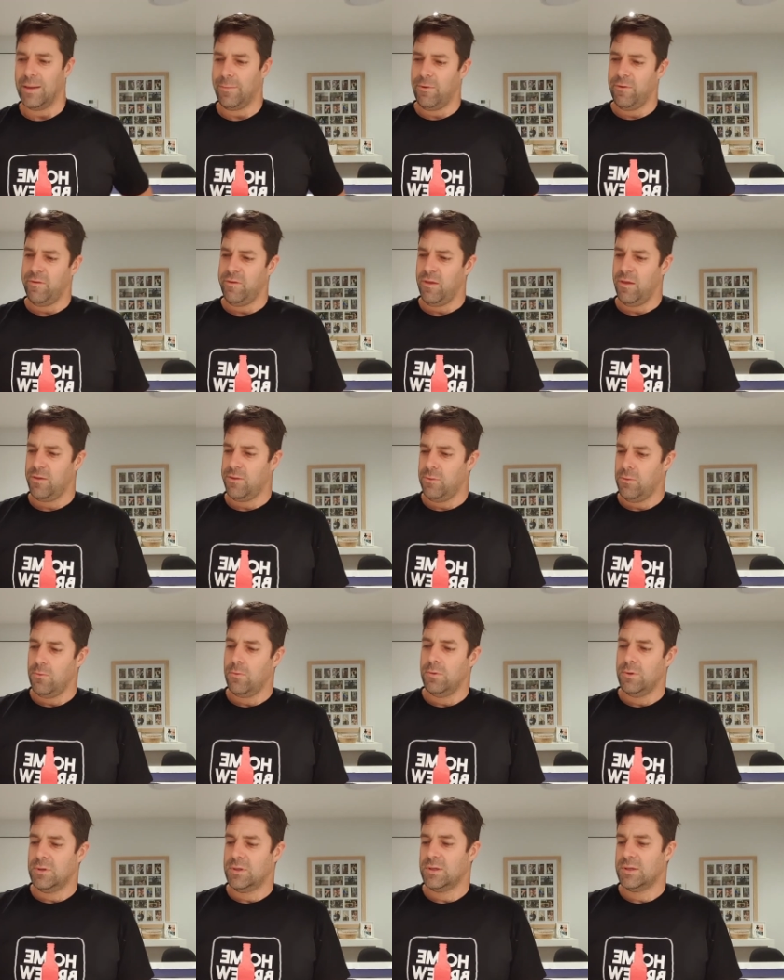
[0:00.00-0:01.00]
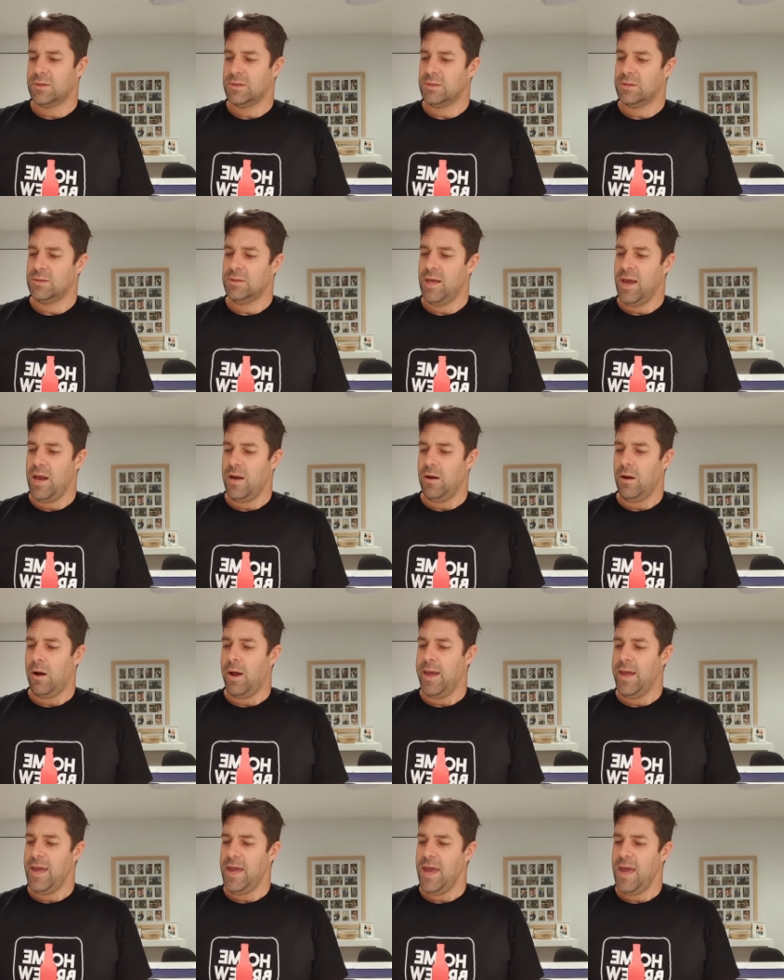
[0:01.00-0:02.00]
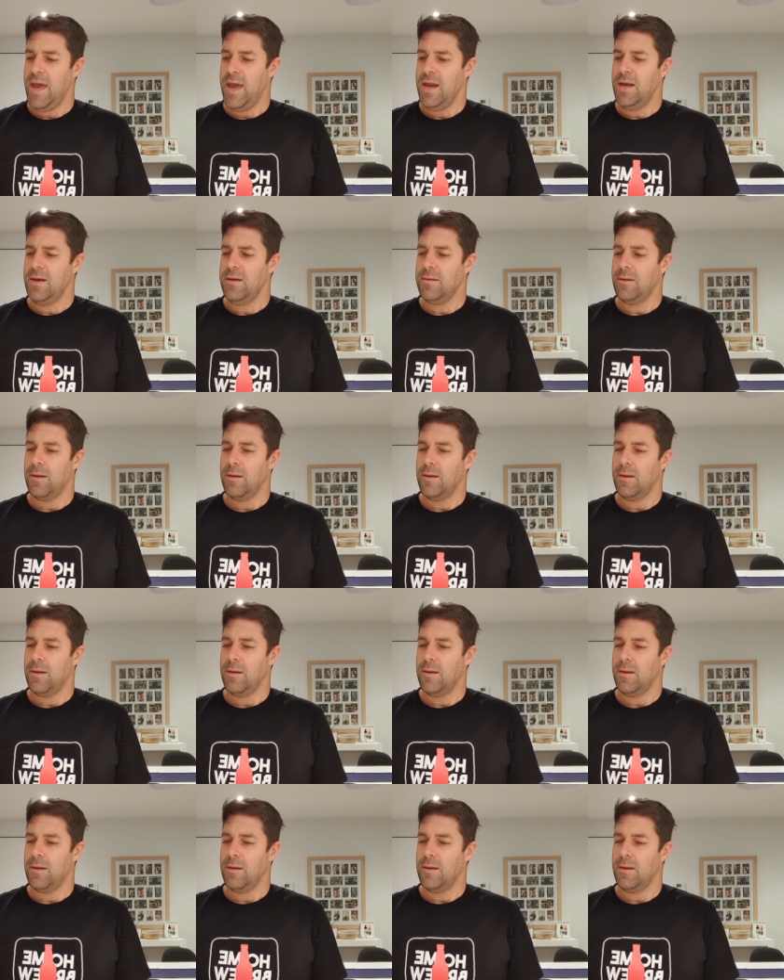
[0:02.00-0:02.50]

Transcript: of the thoughts that I had,